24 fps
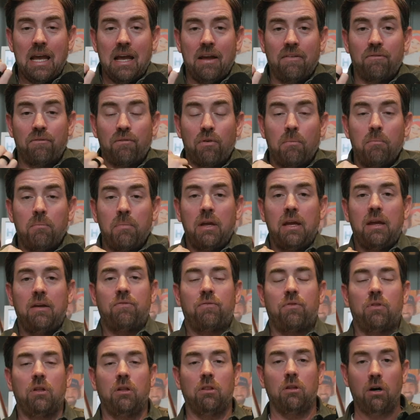And for me,
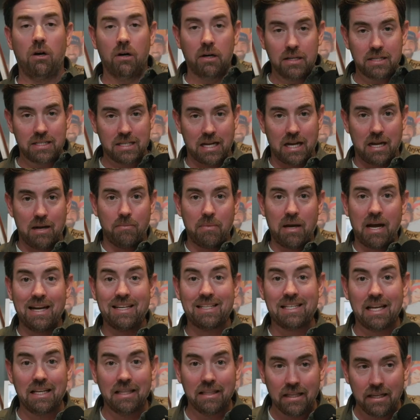for the longest time
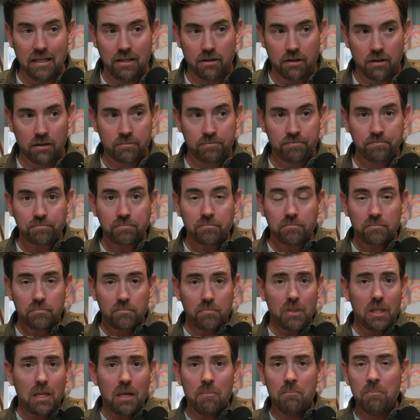as a leader,
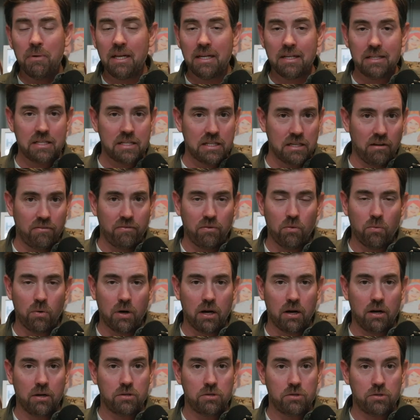being
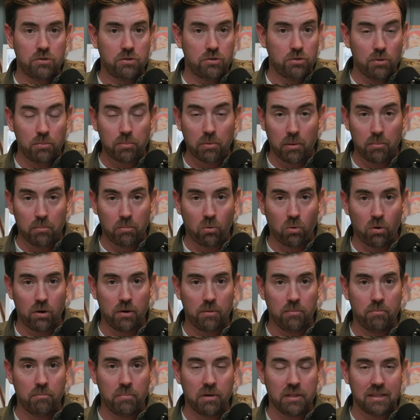self-aware is super important.